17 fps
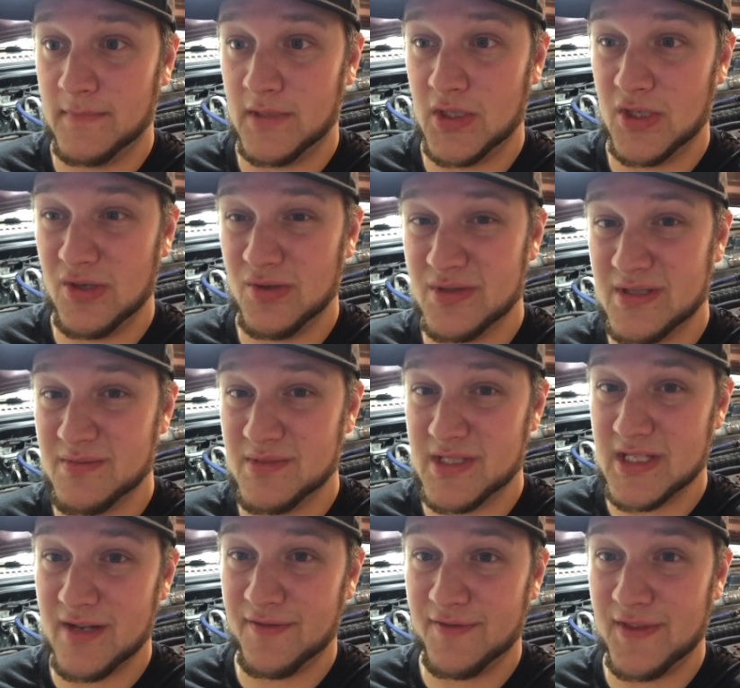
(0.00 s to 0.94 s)
you know, some
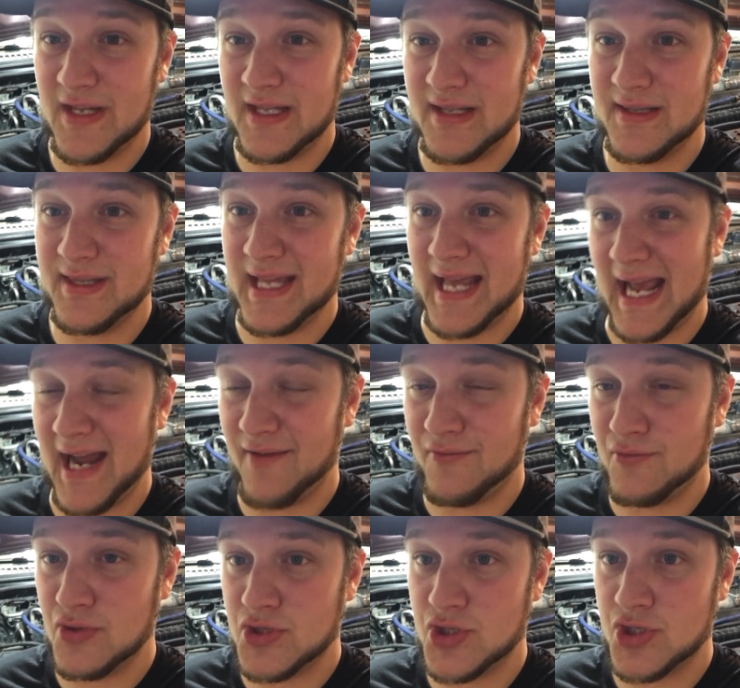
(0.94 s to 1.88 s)
stuff that the
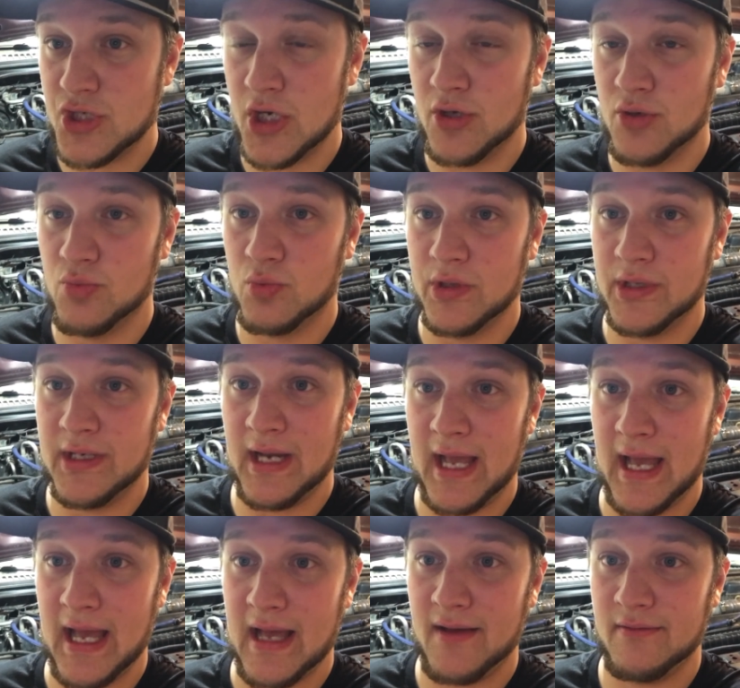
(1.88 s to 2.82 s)
average Joe wouldn't
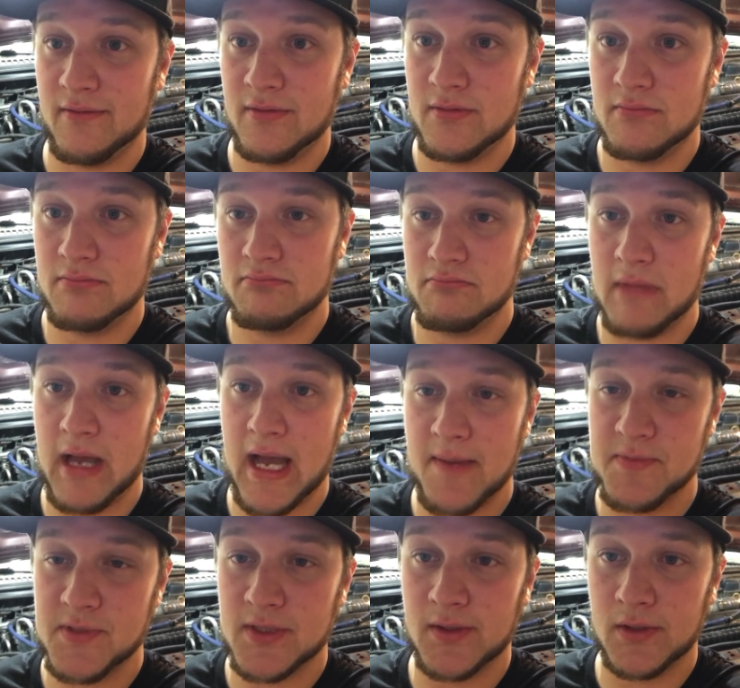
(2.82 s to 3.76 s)
have?
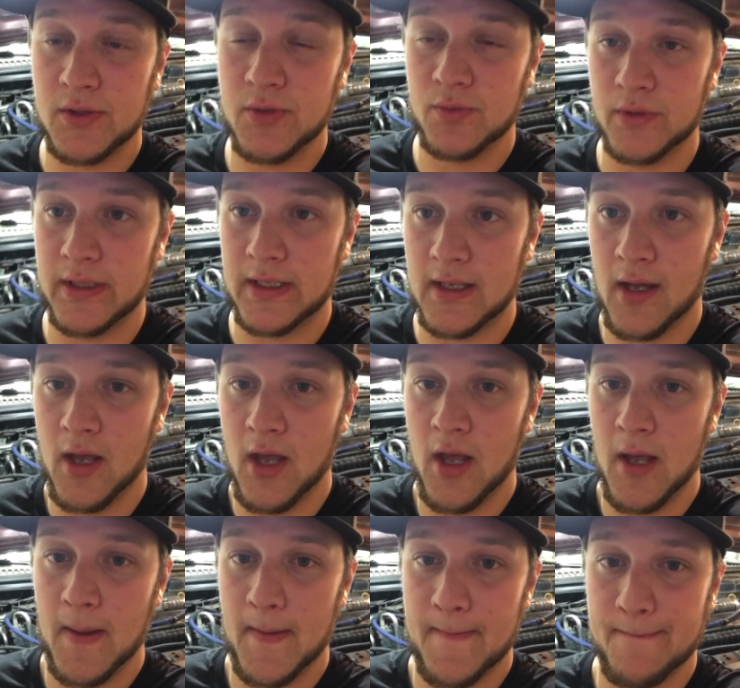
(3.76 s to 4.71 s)
Absolutely.
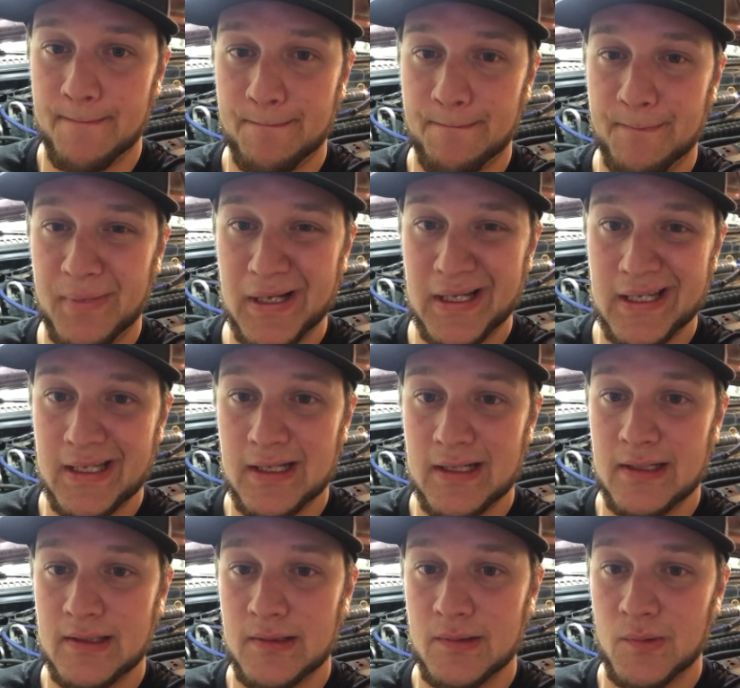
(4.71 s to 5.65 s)
But
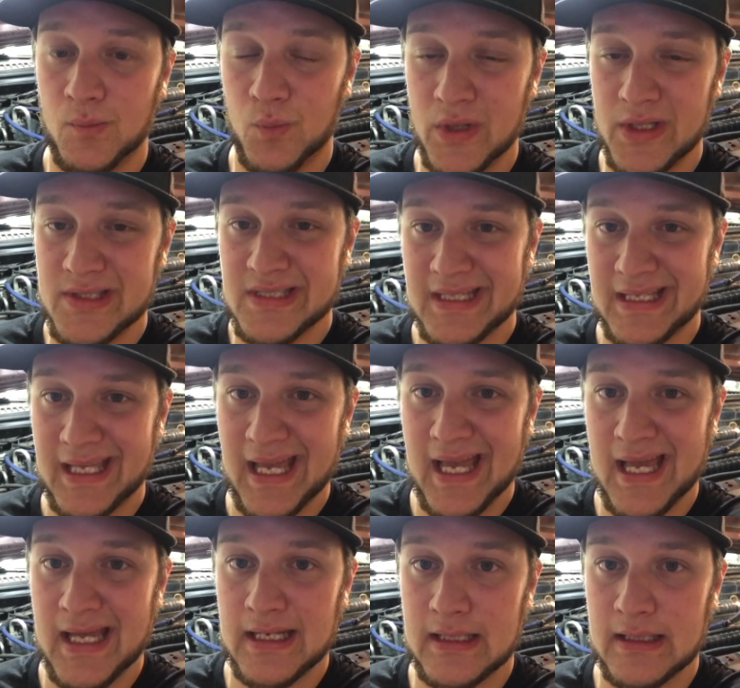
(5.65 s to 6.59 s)
once
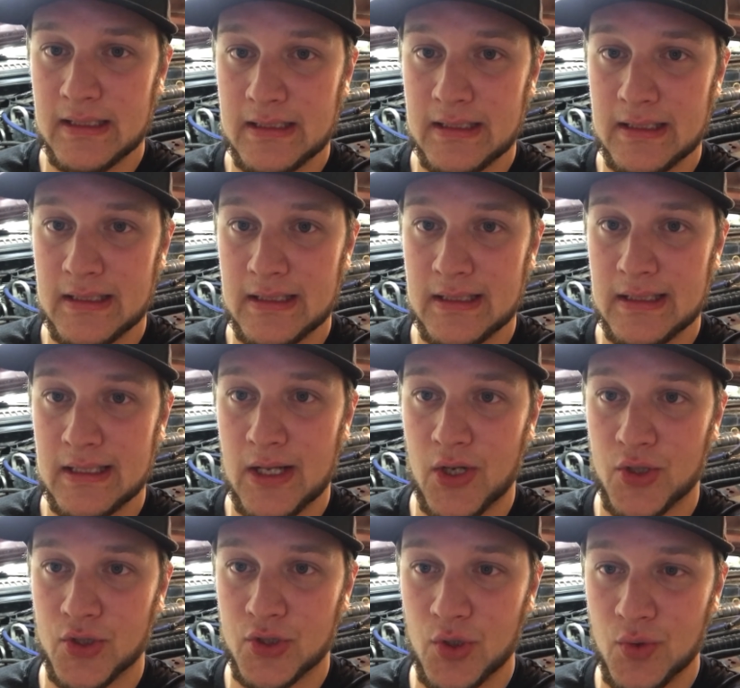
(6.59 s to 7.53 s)
again,
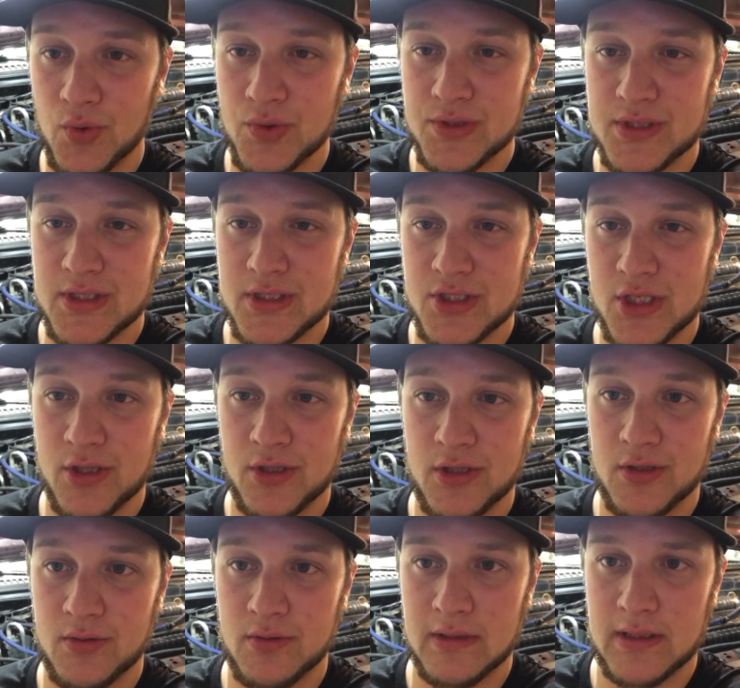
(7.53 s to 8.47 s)
our goal is to show
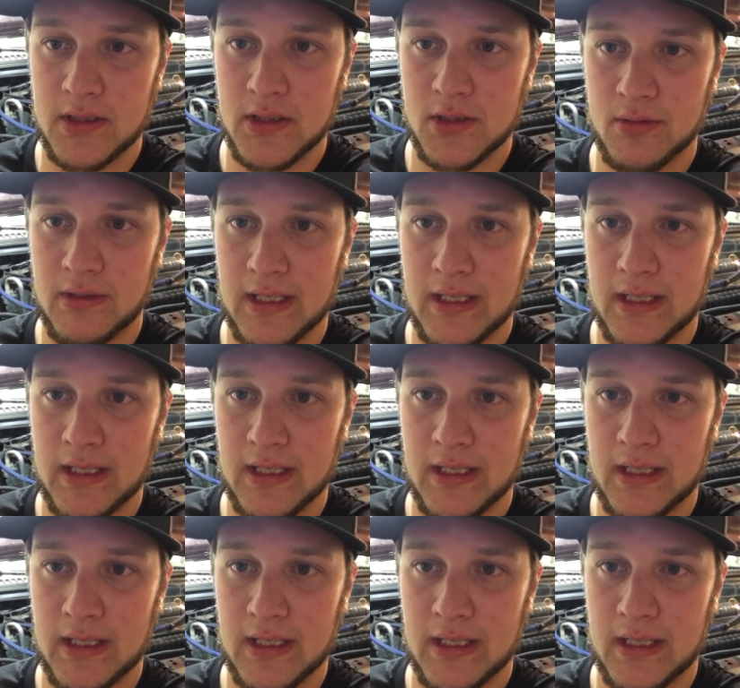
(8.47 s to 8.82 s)
you that you